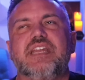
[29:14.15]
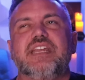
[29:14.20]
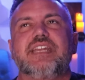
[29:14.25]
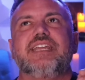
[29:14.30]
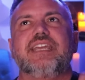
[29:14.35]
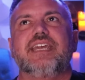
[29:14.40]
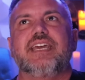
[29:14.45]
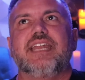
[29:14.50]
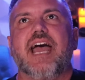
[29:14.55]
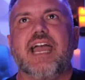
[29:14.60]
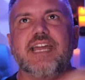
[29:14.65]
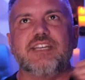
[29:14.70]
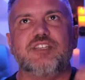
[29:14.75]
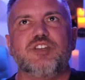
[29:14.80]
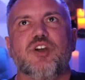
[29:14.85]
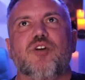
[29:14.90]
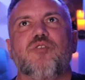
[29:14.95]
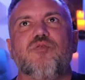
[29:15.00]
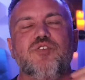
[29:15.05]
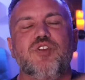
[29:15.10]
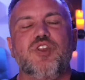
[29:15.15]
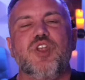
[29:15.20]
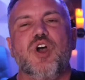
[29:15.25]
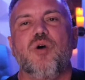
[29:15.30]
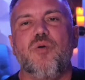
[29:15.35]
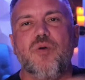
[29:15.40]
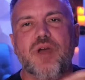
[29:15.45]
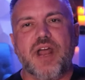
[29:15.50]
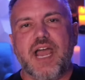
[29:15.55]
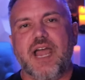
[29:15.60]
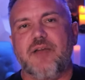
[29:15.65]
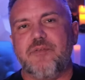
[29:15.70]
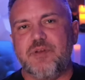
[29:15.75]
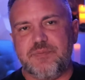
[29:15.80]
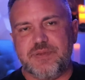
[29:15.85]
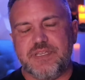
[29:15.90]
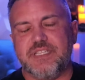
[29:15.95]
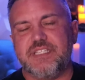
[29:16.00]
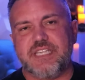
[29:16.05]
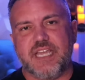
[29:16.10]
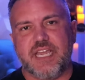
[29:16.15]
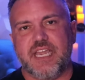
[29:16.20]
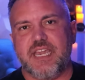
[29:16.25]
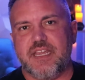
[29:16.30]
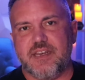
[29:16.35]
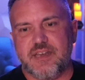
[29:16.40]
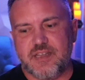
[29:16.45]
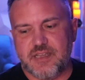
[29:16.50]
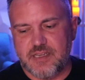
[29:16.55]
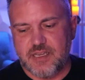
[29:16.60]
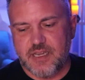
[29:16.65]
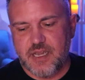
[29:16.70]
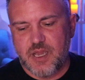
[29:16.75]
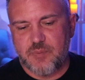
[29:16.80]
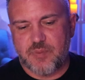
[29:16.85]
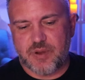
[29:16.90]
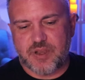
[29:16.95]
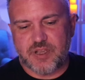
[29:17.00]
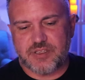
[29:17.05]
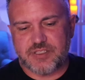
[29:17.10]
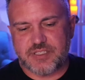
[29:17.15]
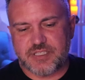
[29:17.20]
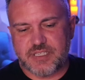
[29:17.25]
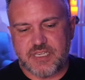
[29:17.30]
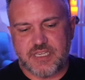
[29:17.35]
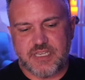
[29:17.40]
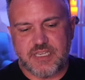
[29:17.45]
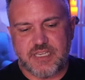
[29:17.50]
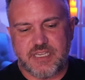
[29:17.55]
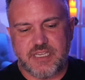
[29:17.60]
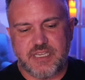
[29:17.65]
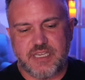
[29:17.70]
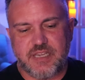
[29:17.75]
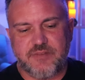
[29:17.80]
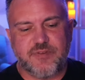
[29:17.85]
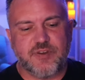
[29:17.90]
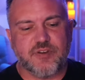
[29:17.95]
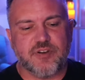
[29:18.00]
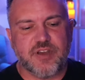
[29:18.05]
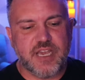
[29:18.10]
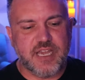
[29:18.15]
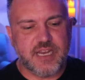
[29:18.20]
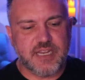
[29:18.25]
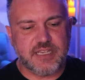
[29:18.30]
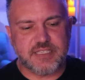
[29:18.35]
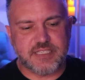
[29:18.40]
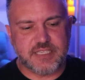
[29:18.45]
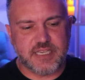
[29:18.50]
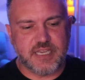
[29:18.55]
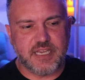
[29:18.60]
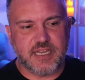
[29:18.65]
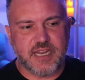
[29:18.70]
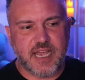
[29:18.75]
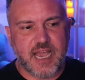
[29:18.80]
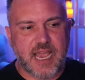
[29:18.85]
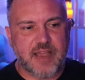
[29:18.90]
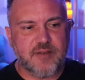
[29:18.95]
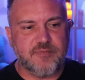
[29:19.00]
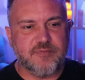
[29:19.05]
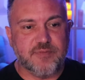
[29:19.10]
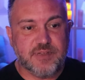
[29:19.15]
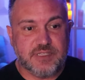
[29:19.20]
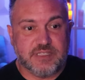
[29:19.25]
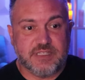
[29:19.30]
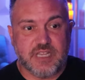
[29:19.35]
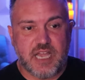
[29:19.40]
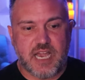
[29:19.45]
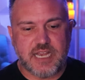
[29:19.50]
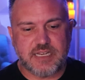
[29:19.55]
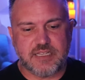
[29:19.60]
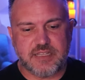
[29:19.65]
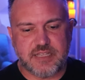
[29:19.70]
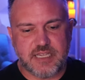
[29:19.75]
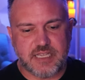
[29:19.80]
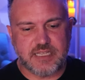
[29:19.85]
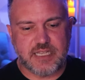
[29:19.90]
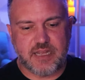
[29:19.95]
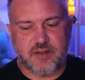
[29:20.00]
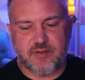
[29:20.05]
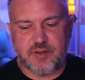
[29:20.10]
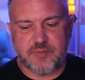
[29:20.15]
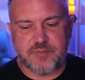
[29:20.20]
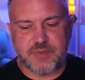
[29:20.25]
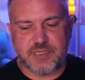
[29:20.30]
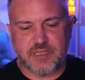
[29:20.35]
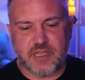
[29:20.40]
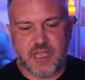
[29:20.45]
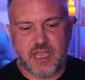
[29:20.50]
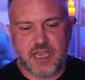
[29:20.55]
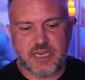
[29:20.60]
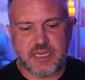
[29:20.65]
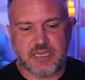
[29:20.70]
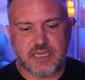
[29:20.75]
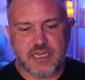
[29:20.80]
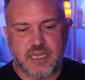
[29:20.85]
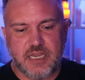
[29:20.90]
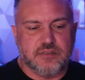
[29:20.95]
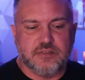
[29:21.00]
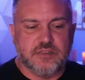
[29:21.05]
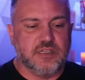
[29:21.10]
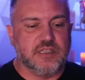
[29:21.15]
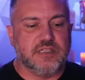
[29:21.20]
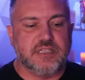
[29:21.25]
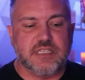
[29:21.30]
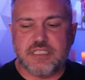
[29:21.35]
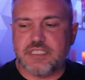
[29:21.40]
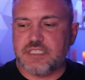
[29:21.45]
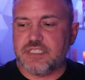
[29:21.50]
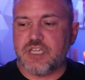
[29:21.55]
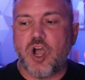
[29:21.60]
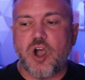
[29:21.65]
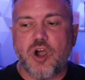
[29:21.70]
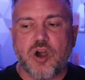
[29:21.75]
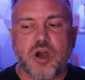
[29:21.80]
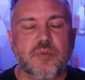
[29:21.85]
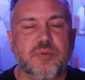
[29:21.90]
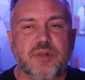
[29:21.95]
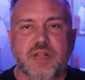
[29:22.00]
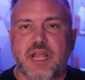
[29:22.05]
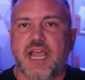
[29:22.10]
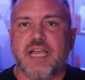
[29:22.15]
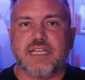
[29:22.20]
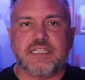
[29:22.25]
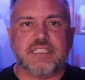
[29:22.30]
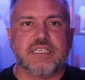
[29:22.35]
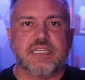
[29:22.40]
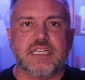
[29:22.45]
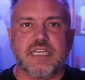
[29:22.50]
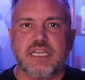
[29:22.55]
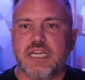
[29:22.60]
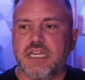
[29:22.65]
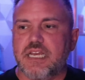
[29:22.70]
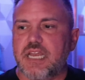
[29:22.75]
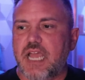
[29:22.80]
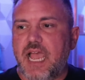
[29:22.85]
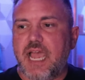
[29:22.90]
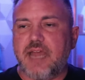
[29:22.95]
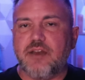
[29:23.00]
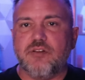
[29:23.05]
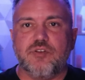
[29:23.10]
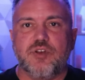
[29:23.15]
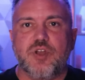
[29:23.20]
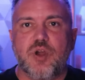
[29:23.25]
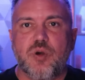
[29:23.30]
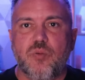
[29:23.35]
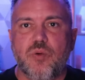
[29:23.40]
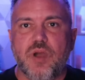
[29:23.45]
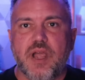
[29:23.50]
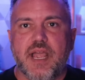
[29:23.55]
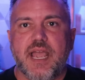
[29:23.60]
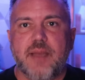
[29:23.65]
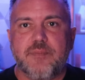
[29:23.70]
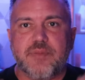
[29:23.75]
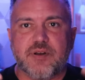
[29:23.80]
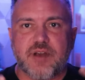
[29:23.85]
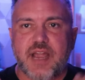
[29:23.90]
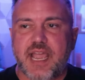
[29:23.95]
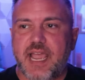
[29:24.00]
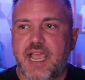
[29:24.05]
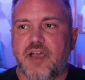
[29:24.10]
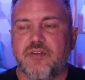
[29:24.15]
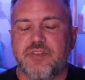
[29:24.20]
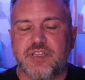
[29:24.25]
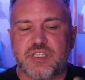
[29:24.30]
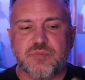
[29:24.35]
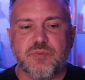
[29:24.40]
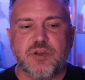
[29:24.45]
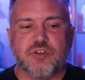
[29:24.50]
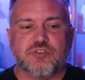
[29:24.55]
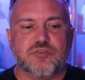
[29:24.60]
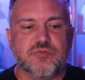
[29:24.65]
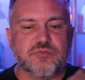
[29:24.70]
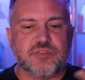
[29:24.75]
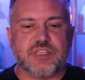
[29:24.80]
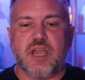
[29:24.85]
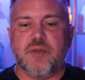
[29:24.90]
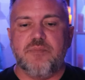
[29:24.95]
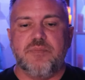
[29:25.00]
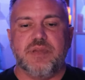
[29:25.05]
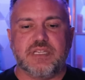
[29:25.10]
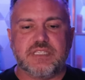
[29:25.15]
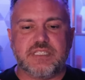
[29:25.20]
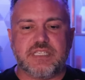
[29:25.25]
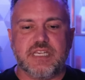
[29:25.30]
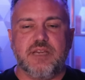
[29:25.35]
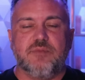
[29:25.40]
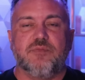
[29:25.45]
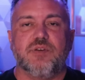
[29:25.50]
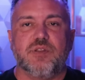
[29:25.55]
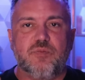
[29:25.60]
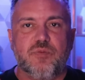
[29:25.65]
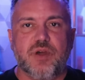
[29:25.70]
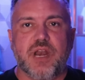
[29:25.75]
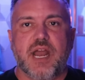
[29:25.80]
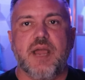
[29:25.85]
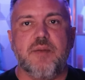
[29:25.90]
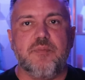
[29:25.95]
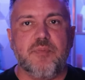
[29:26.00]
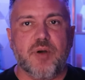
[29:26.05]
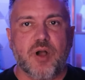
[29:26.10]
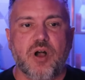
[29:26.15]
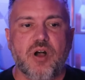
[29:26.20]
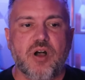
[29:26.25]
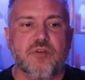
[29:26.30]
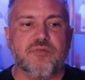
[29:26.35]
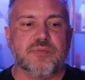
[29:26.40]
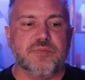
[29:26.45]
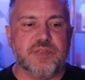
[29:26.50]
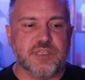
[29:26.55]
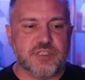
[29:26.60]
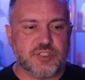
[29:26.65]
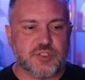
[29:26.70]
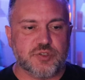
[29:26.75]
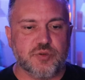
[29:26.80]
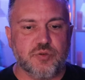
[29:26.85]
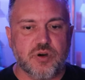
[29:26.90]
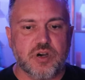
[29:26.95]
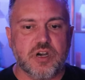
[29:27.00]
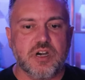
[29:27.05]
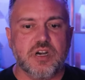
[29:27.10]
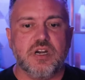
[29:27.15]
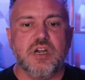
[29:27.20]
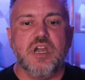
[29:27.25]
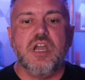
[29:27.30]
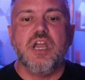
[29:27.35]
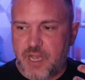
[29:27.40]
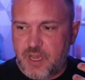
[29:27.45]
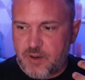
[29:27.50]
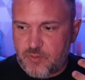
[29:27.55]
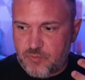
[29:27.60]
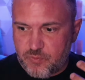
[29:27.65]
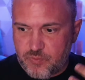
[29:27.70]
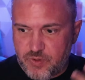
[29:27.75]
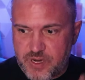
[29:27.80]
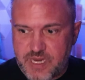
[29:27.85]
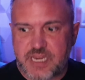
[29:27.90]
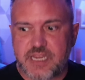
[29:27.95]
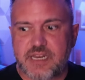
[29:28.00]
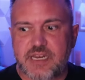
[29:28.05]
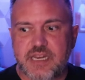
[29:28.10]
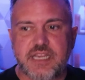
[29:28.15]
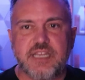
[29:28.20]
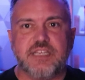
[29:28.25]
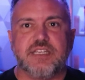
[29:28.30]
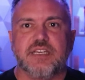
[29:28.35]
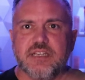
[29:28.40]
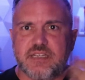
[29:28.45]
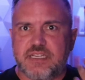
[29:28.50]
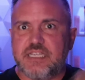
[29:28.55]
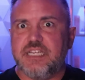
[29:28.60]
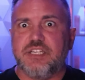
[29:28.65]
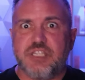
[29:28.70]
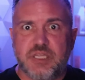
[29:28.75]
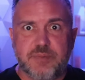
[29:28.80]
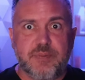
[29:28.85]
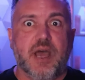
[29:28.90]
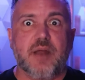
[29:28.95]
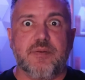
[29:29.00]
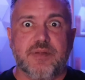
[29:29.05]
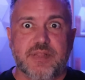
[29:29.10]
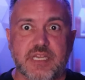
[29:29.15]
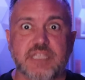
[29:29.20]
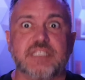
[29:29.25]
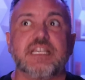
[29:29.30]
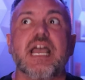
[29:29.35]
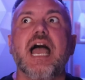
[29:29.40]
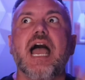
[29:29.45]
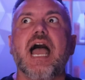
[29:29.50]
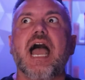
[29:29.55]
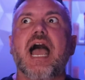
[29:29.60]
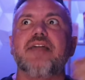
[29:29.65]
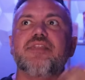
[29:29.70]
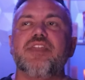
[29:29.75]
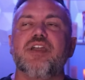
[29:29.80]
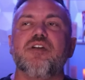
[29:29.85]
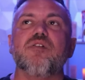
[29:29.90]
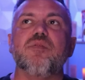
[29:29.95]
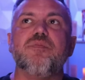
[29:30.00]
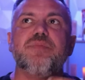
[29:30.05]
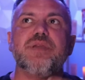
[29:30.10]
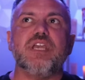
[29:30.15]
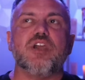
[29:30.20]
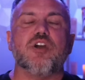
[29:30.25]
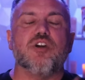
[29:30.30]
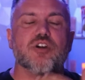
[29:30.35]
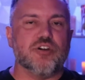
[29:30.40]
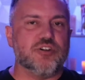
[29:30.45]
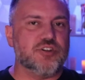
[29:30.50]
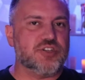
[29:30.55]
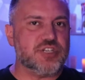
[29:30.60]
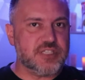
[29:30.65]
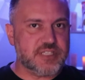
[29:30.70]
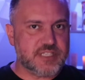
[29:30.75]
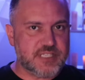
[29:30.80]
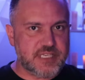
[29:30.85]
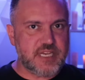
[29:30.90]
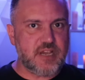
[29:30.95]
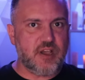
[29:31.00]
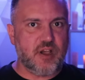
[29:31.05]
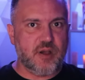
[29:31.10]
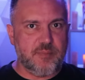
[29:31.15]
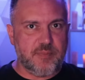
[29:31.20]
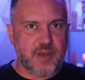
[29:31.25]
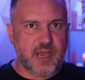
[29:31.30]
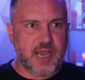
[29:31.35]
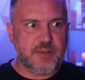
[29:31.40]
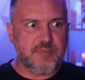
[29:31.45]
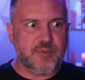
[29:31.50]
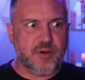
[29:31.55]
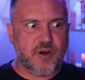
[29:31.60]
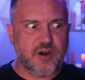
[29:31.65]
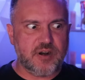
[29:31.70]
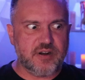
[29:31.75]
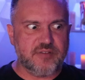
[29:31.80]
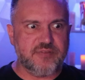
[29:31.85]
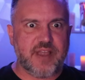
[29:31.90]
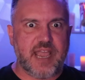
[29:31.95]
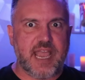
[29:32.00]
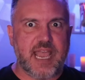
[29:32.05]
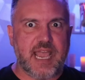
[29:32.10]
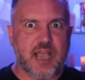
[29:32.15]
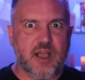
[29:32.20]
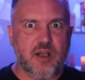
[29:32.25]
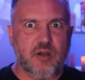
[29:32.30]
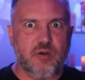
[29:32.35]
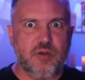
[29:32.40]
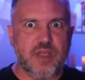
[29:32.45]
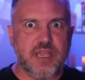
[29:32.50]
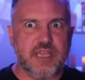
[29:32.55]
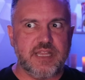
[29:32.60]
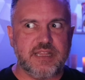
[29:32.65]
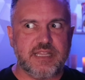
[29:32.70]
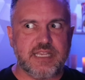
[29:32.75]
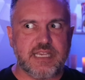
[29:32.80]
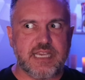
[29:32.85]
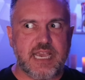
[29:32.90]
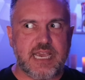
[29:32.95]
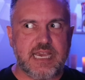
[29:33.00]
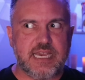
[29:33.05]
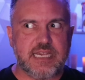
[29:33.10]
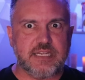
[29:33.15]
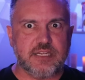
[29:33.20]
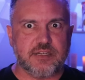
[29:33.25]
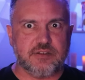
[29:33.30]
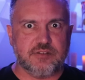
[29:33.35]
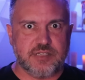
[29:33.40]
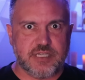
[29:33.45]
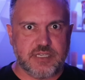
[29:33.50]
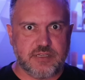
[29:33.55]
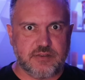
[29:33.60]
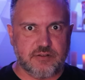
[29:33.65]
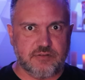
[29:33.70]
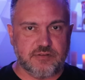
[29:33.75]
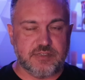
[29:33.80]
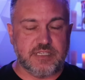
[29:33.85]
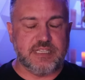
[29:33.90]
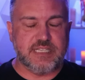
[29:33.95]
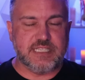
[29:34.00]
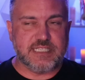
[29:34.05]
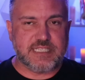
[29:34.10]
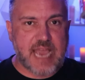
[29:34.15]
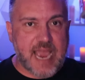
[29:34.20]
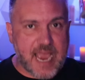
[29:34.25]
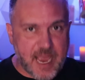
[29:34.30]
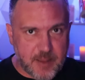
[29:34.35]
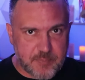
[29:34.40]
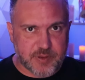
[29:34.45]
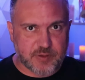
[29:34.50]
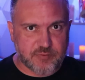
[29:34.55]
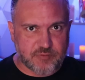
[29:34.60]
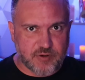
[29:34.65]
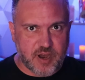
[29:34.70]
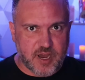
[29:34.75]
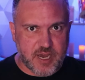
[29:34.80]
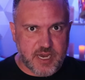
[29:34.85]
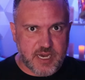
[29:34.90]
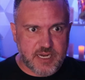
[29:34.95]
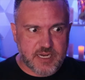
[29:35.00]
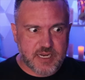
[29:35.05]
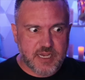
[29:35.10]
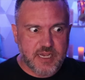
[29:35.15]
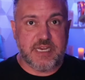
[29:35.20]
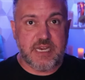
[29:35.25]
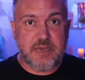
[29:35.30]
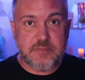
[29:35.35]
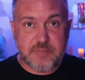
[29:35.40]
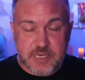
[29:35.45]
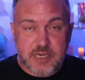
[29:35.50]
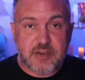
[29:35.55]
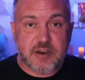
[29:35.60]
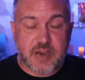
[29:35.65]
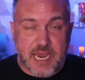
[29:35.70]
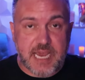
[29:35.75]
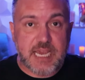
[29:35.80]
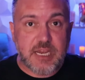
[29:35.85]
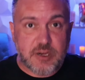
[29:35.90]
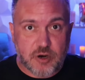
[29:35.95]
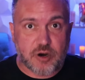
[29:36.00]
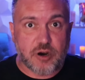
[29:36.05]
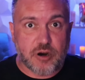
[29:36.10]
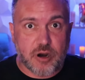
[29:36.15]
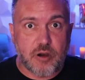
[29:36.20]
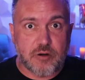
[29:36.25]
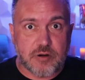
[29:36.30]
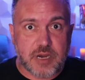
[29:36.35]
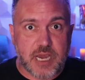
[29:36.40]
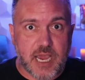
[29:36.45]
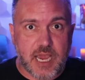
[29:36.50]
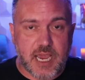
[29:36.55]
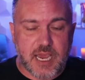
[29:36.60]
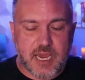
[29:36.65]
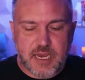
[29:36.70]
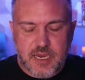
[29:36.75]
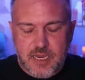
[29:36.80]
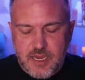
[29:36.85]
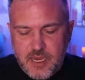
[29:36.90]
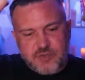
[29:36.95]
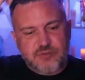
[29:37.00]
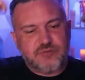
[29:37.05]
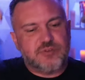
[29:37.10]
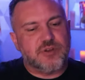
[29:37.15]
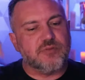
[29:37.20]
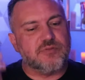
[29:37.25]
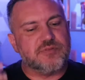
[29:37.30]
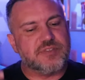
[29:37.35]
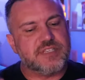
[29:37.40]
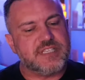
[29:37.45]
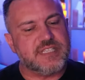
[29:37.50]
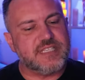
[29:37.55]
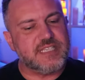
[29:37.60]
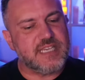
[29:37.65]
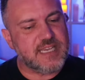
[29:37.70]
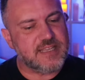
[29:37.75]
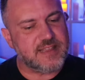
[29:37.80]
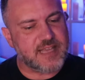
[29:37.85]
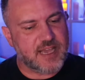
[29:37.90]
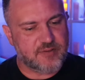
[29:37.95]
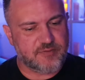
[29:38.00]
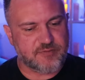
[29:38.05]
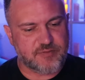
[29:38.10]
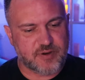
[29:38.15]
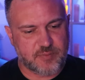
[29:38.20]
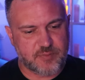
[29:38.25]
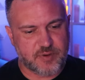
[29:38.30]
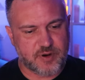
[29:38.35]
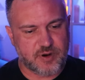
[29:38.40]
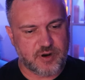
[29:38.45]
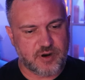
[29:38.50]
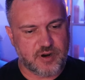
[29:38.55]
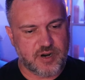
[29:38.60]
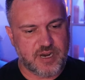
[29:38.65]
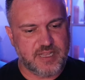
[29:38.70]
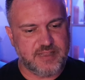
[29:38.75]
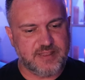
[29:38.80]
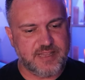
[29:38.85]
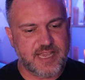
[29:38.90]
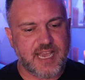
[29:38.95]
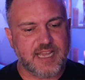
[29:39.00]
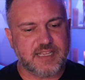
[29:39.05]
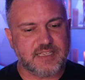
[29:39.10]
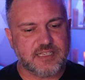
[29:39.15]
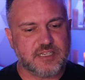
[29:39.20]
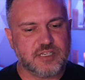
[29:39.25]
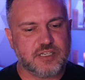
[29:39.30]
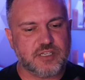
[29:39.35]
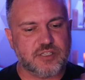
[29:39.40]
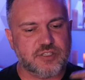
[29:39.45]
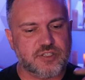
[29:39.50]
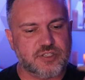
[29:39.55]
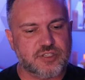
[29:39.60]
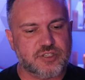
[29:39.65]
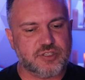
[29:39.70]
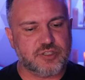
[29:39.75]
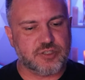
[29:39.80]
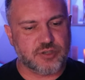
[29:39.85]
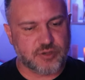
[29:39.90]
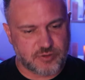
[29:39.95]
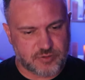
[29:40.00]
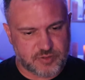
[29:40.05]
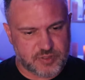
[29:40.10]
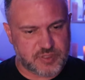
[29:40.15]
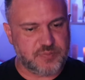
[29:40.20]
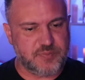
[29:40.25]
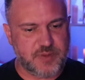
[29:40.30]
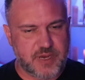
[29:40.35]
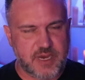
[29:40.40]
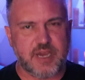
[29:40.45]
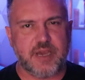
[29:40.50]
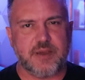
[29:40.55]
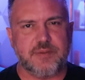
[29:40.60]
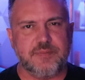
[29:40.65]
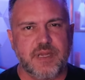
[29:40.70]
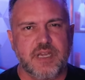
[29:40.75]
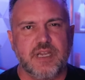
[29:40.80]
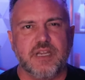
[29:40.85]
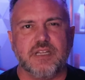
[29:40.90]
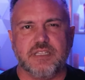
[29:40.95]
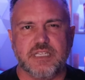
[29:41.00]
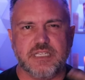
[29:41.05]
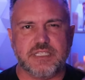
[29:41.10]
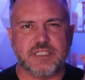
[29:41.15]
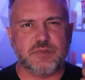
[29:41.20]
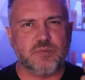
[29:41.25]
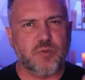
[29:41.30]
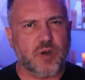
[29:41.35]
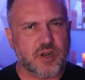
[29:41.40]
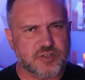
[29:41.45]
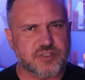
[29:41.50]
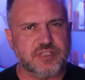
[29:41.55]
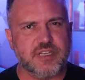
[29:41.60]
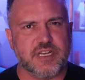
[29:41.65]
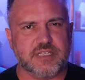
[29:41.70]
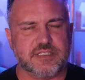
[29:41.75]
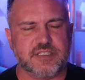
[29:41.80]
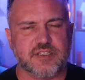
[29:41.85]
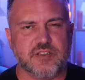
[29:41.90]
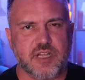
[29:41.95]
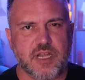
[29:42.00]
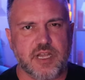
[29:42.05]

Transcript: And again, I don't know what I would be saying because if you're innocent, I would like to think that I would be like, look, this is a horrible accident. I don't know what happened or how these mushrooms got mixed in with what I bought from this store, but we need to get to the bottom of this there would be urgency on my part of how in the hey diddle diddle did this happen, right? Damn near anger, okay? But you don't see that from her, and that concerns me. Let's watch the next